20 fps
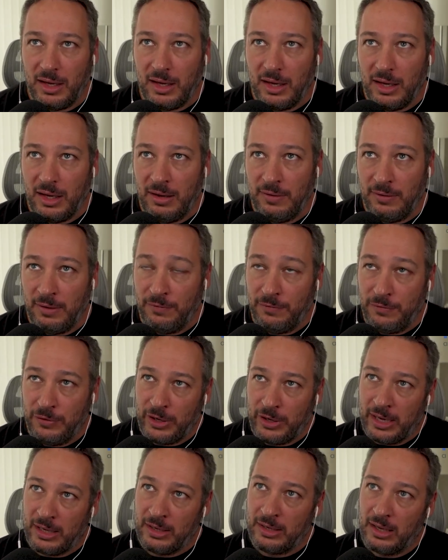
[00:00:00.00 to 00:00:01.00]
If you
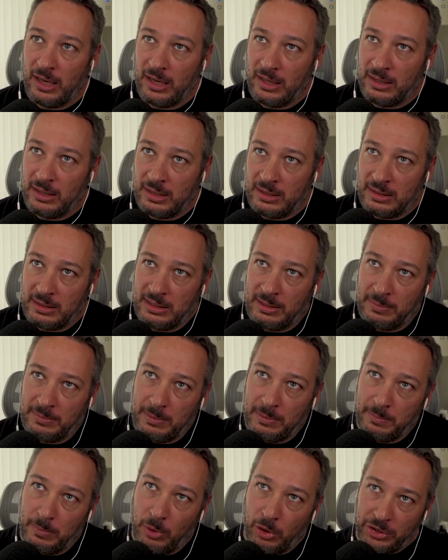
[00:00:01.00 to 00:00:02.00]
can,
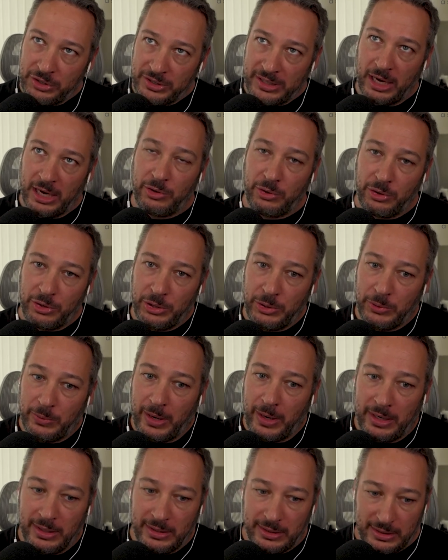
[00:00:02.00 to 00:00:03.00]
the more narrow you
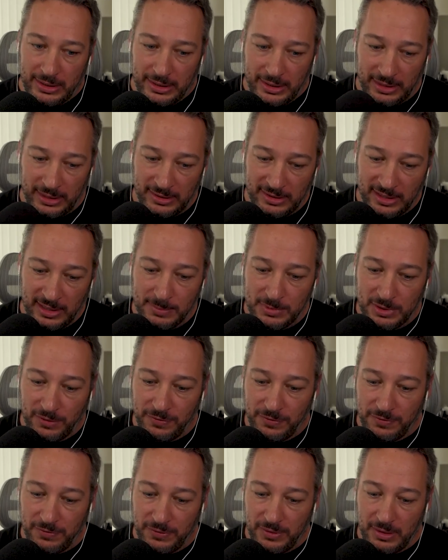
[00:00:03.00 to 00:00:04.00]
are in terms
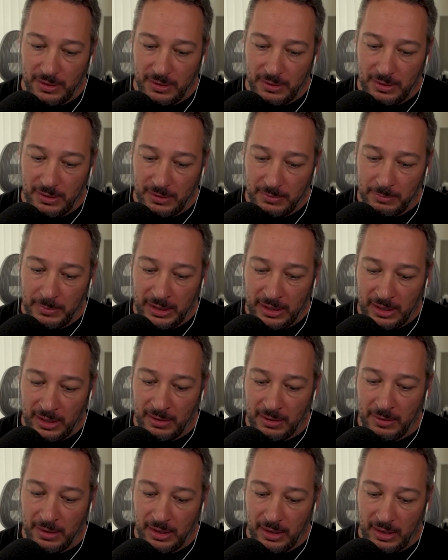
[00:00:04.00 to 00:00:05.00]
of
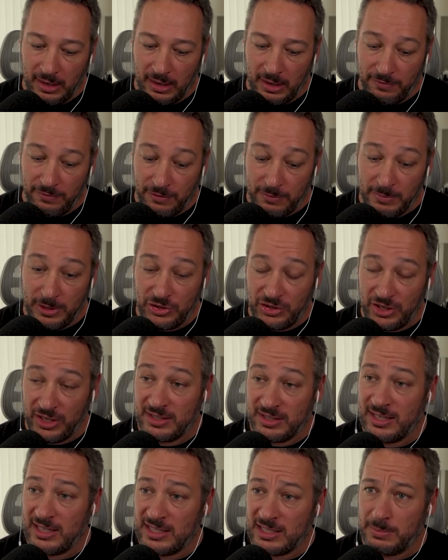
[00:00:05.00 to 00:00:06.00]
making information
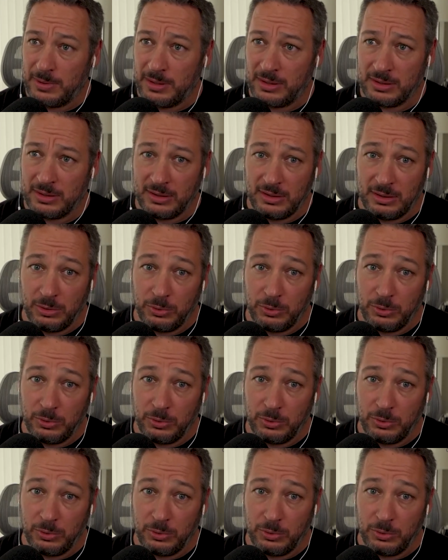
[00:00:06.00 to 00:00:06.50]
accessible, the